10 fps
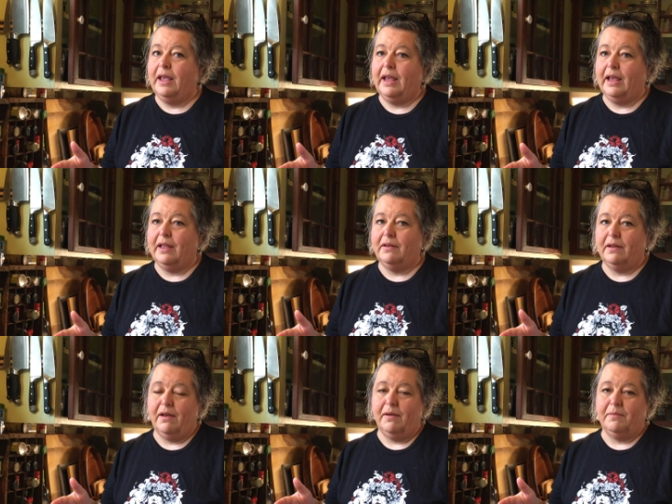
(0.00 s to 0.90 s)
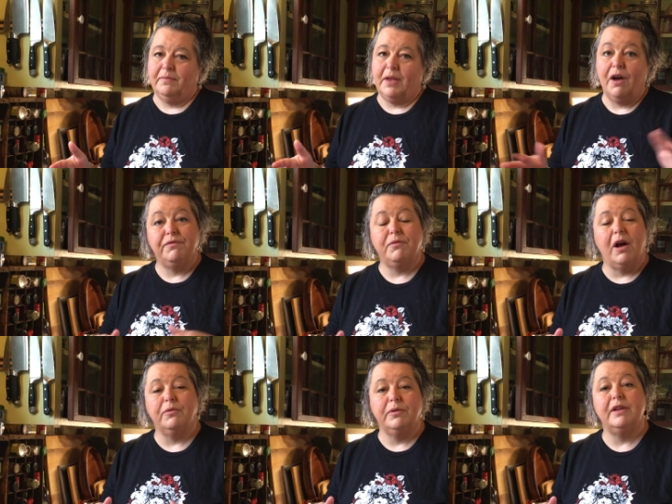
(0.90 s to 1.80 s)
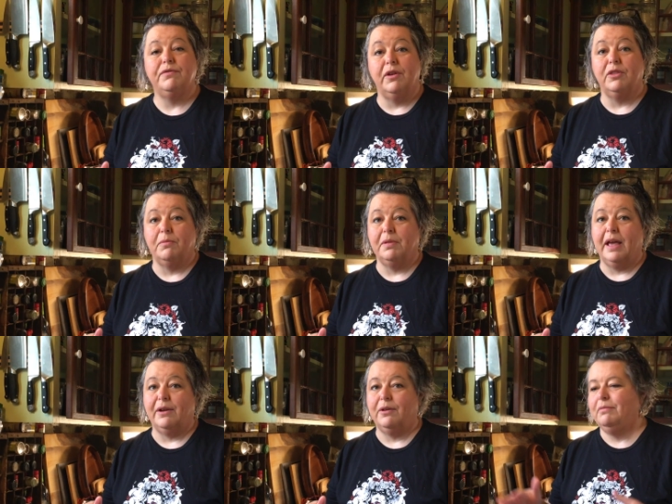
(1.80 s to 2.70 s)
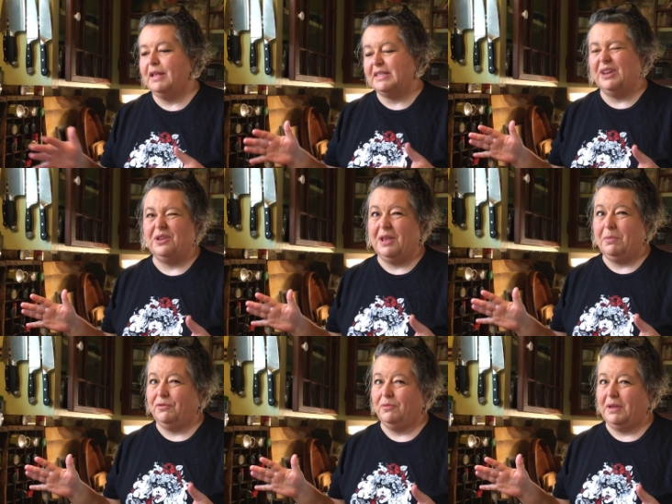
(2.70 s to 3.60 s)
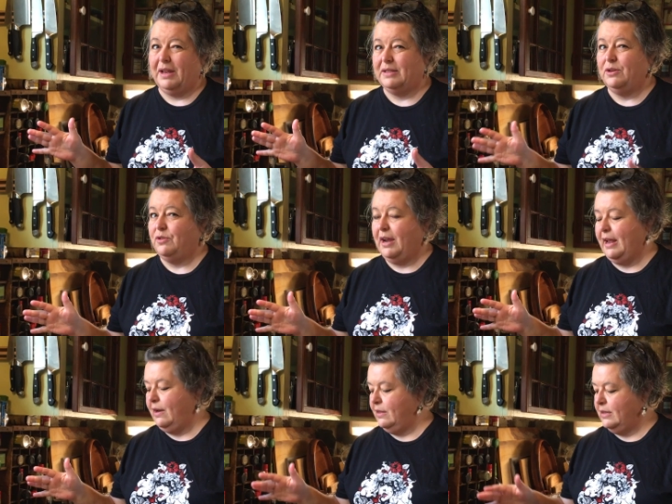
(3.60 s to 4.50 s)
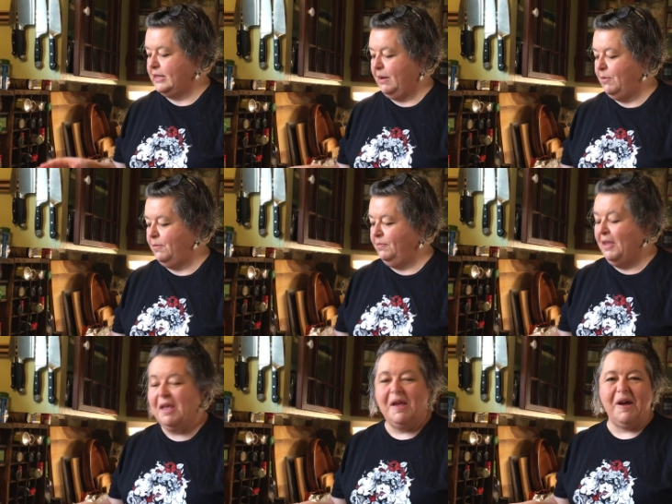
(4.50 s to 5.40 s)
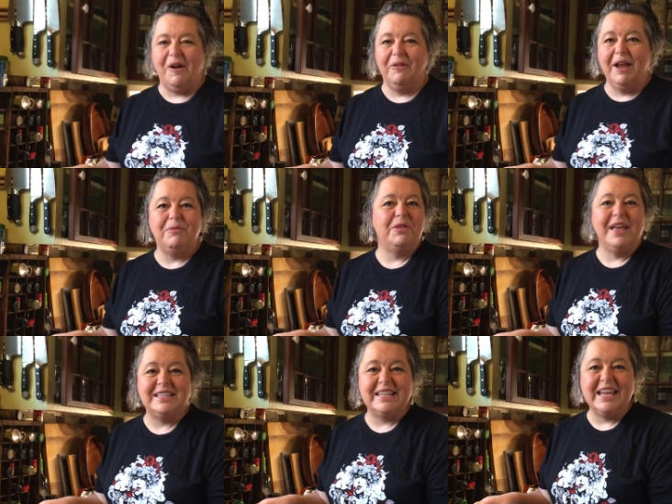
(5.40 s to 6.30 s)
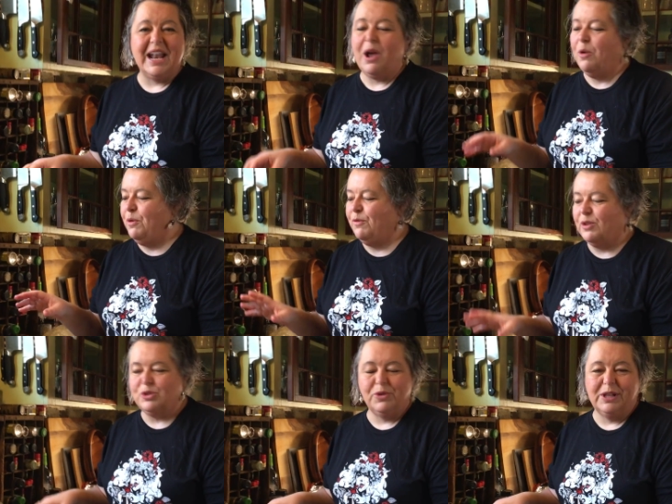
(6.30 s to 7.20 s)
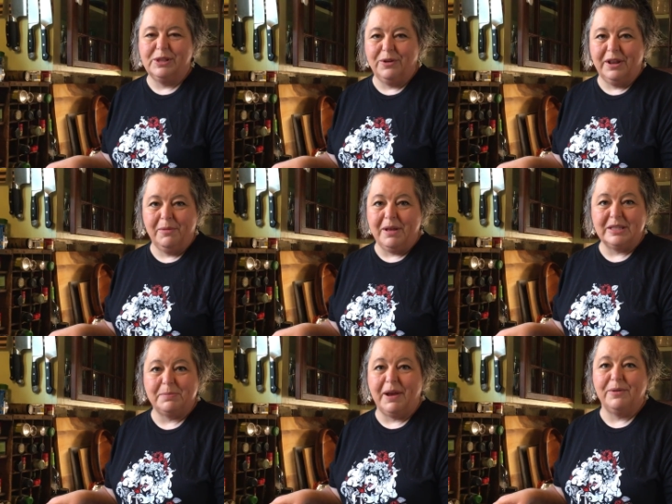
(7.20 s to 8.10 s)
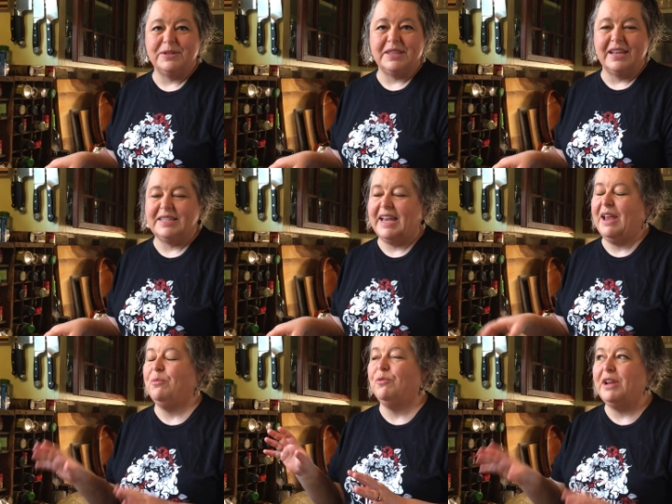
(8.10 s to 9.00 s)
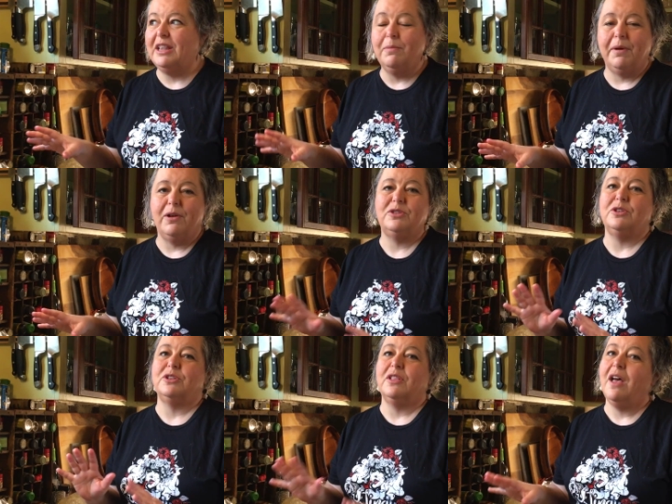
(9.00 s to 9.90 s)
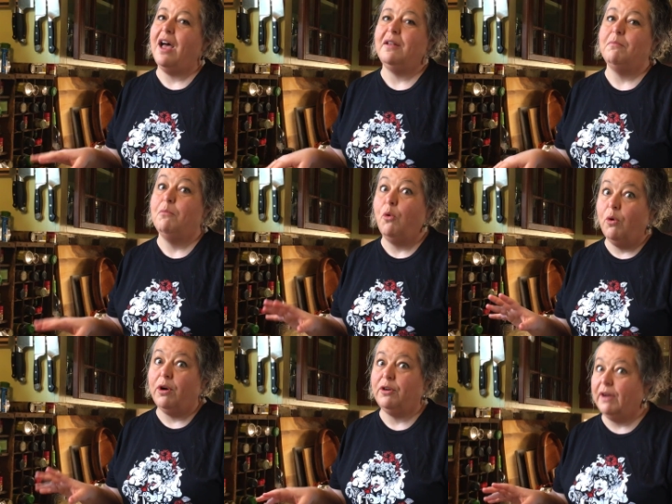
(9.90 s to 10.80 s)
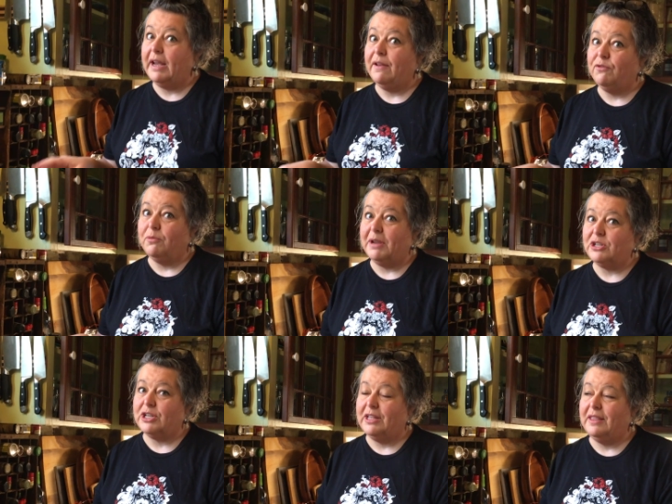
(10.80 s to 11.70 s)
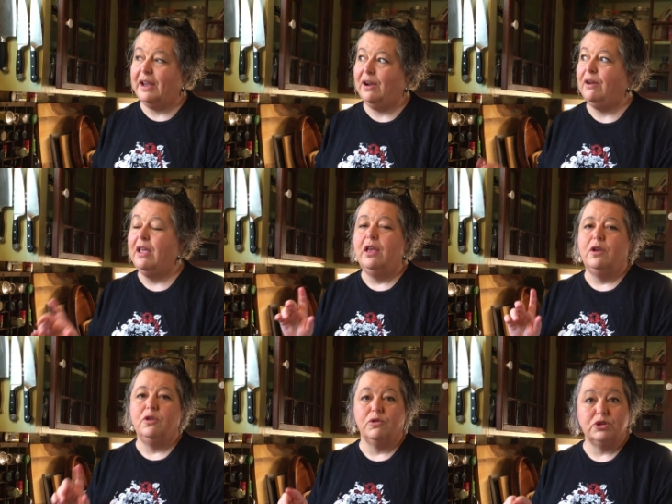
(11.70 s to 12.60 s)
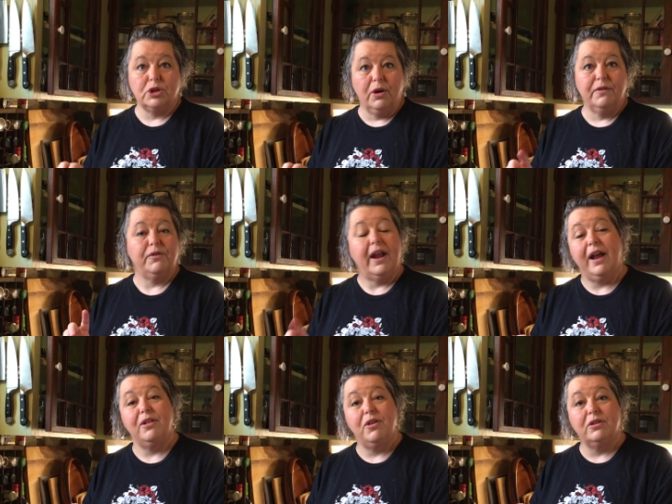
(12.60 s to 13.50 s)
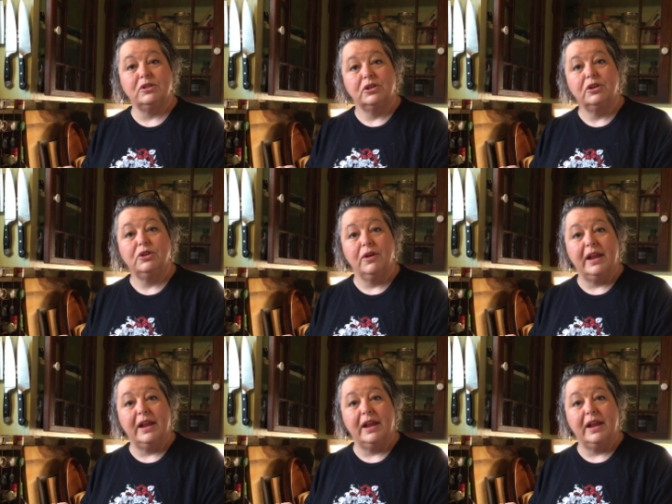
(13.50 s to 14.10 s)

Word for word: and um, I'll, I'll refill the platter. That's how you keep it from getting so dried out of the table. All right, well that's it. I hope you've enjoyed learning about spiral sliced ham. Read the post, there's a lot more great information in there. Your chart for how long to cook your